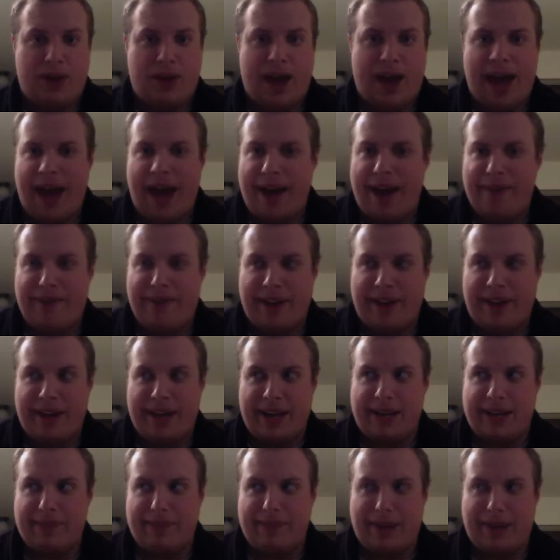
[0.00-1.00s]
have
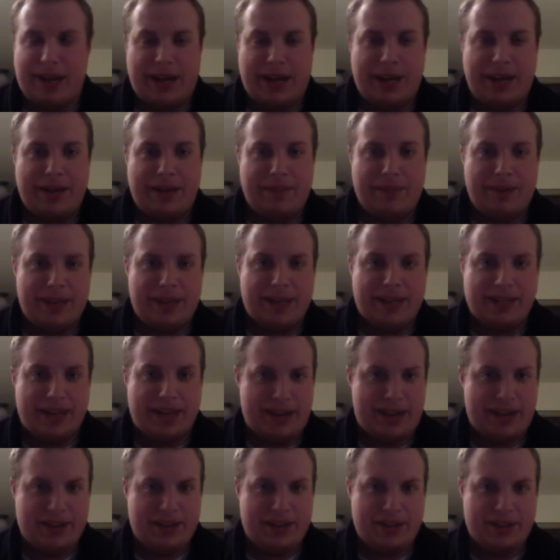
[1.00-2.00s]
any money because
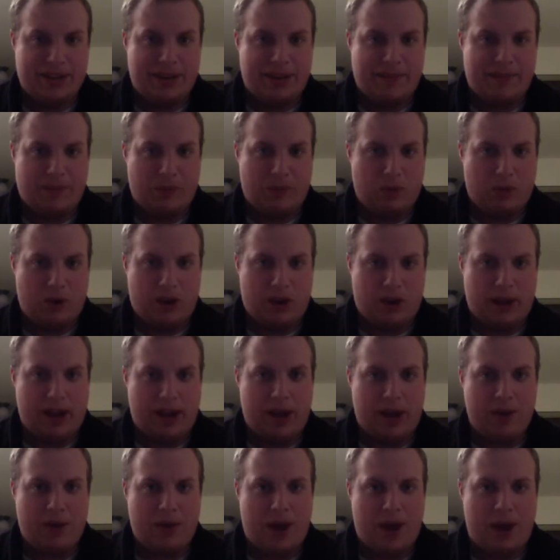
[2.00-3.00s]
I had just come from working
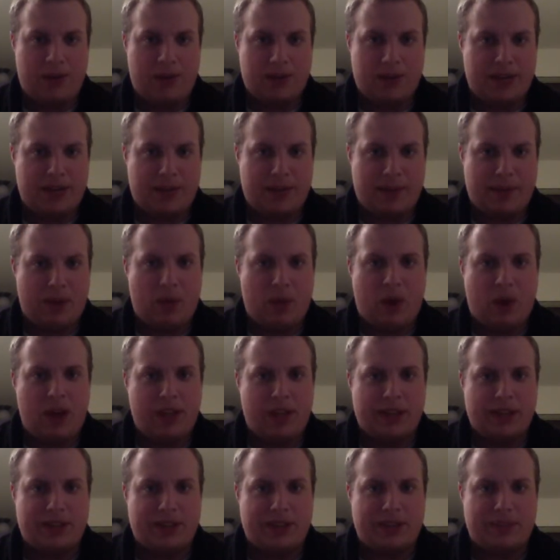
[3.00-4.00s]
out and I don't take my
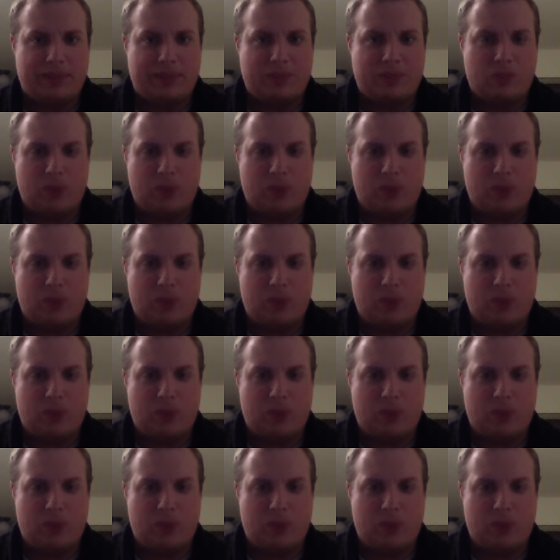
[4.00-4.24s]
wallet to,